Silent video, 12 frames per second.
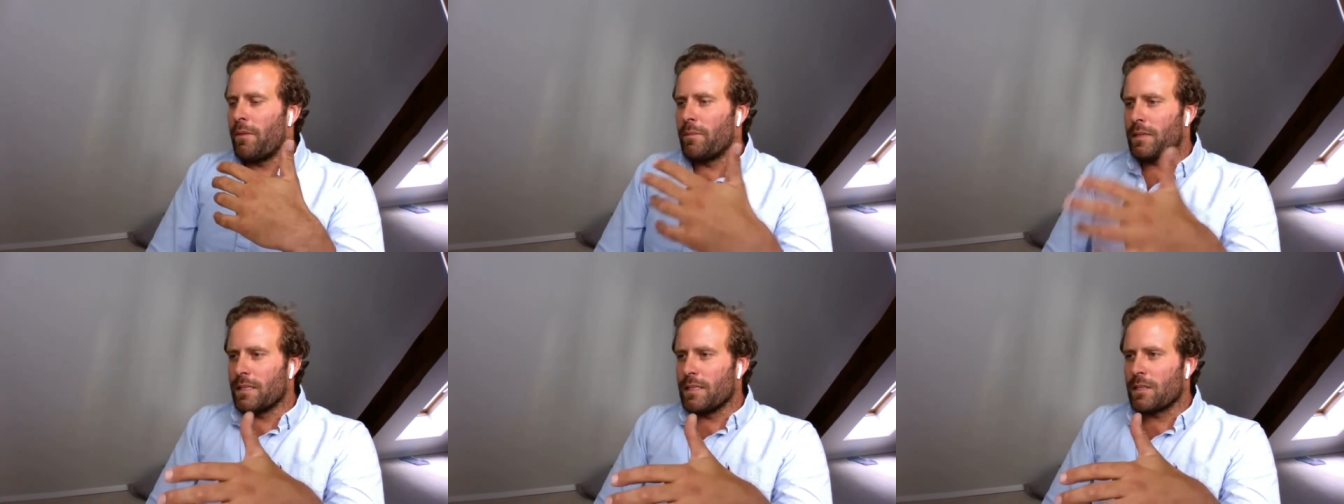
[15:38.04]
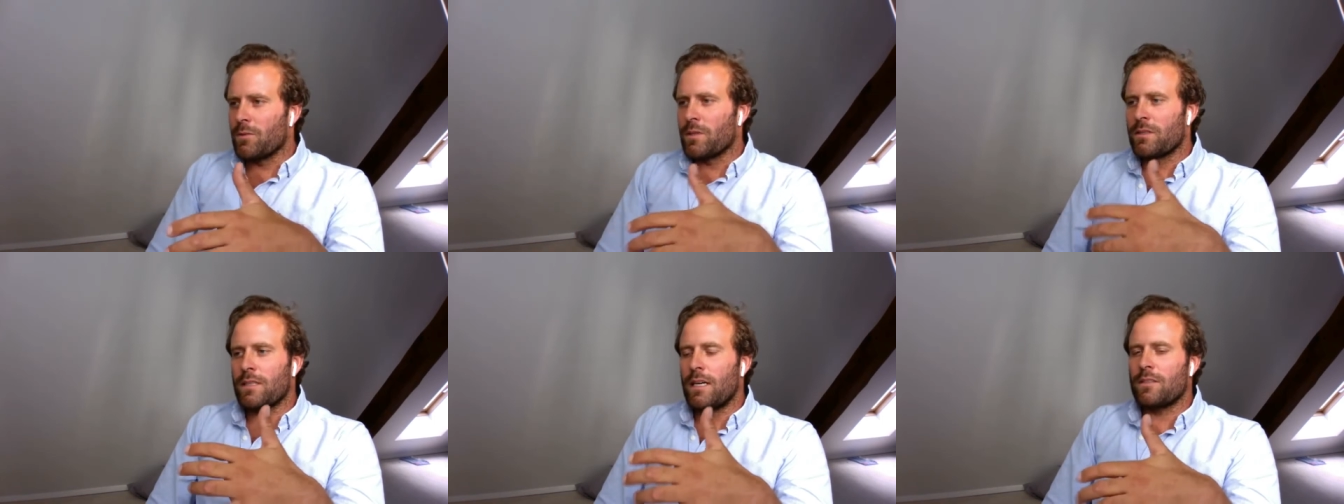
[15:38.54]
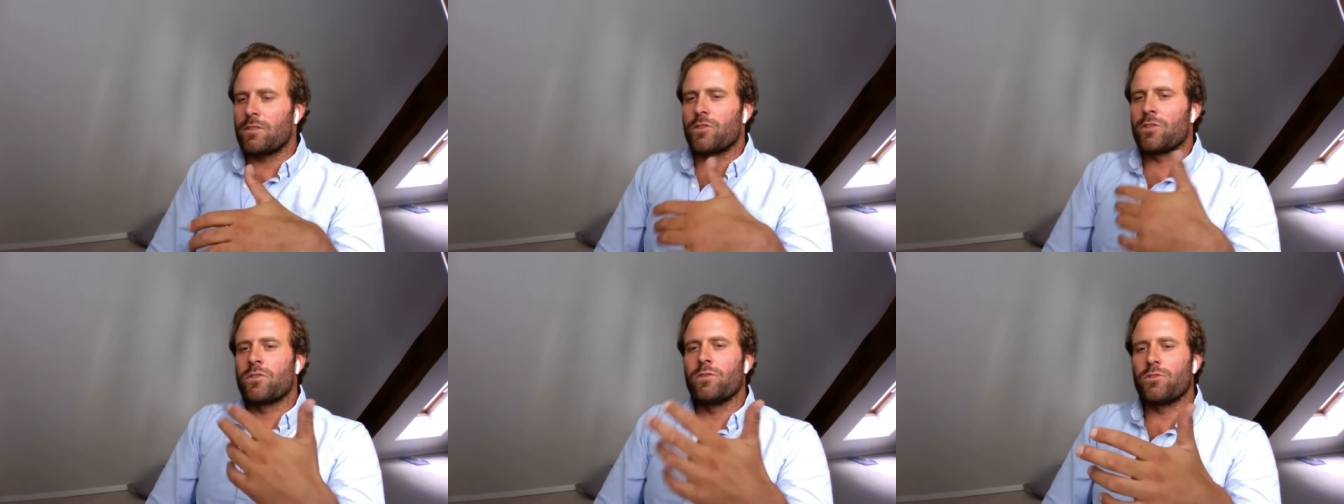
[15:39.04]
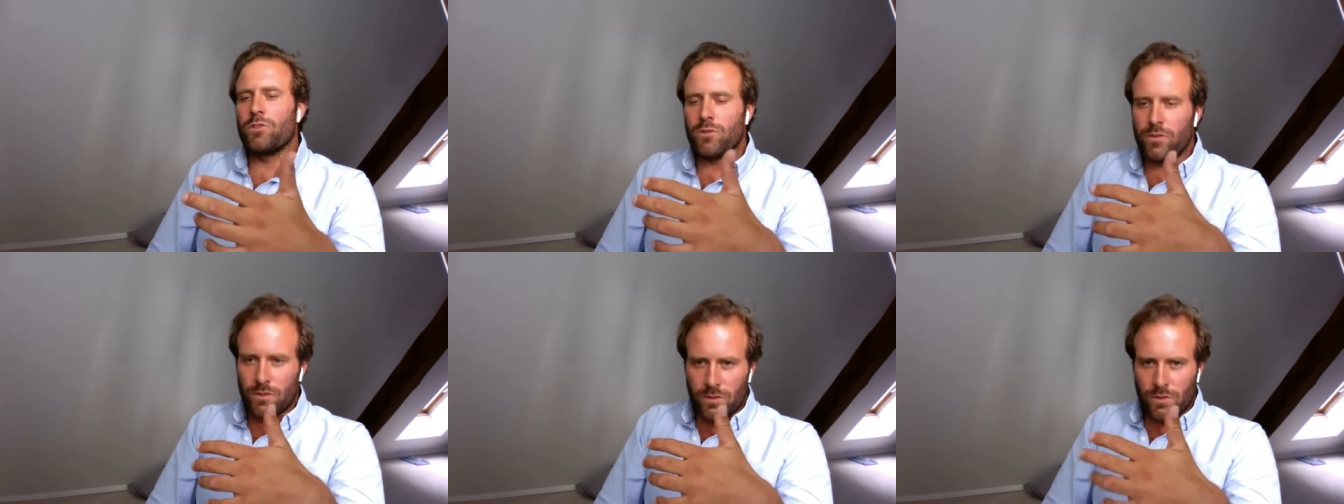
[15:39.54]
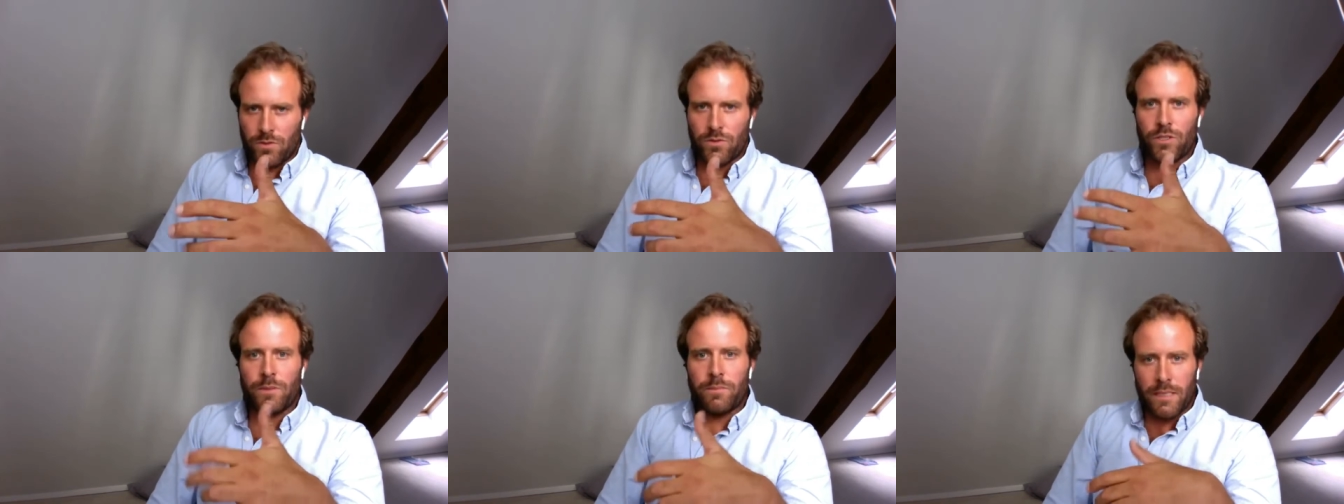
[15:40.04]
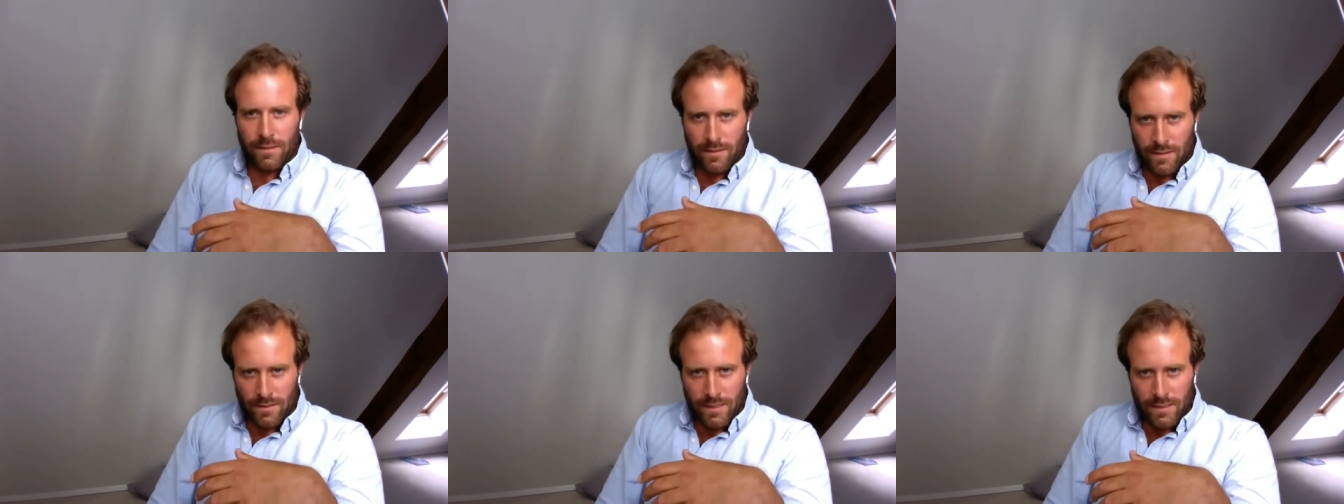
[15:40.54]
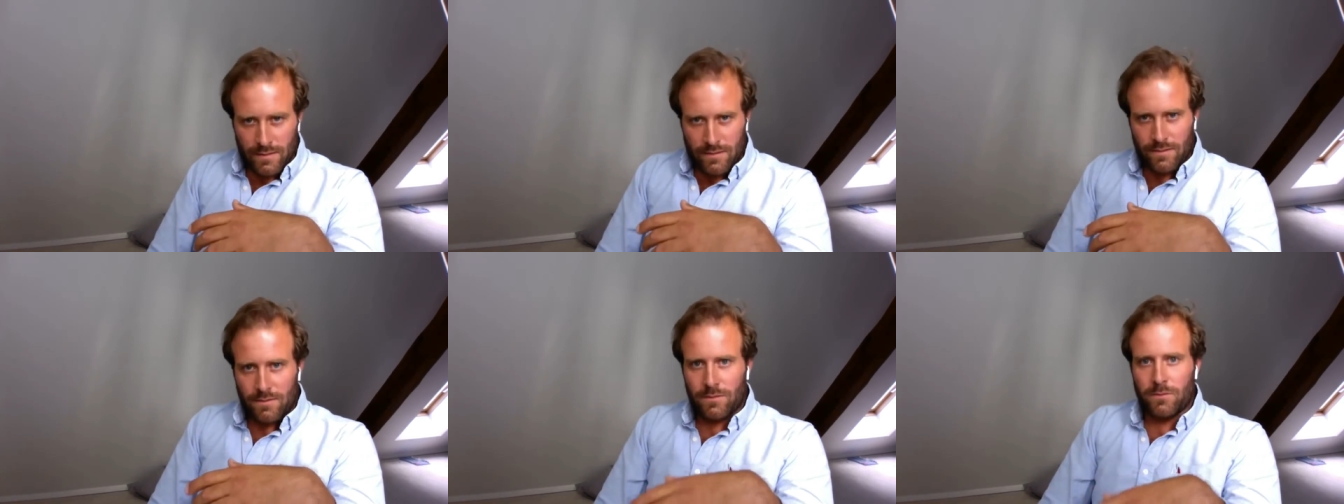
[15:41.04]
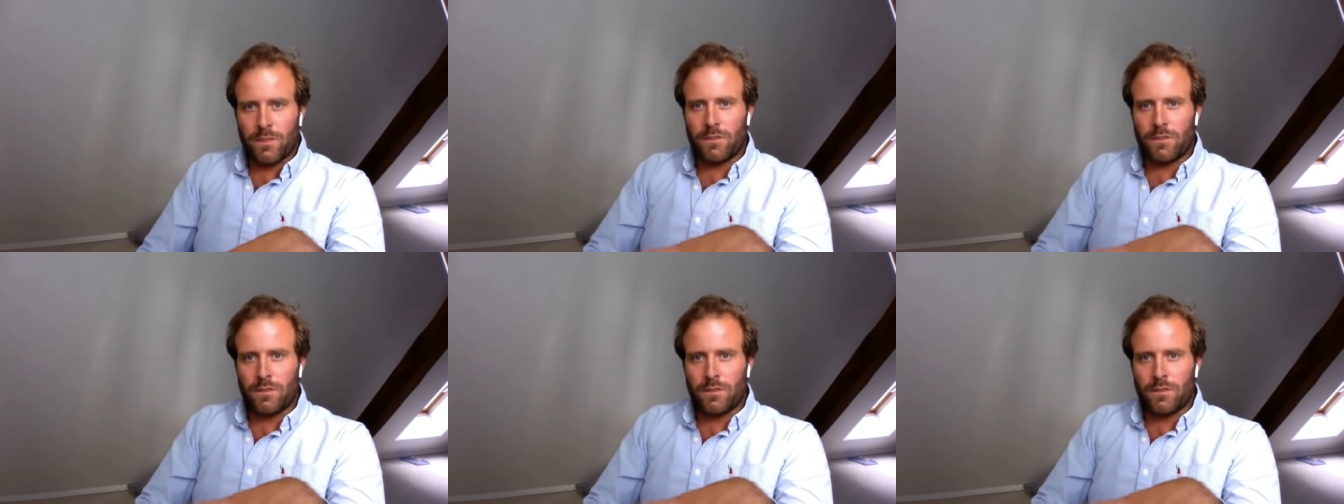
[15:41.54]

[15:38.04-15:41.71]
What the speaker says: at the beginning, we started just to use GPS antennas,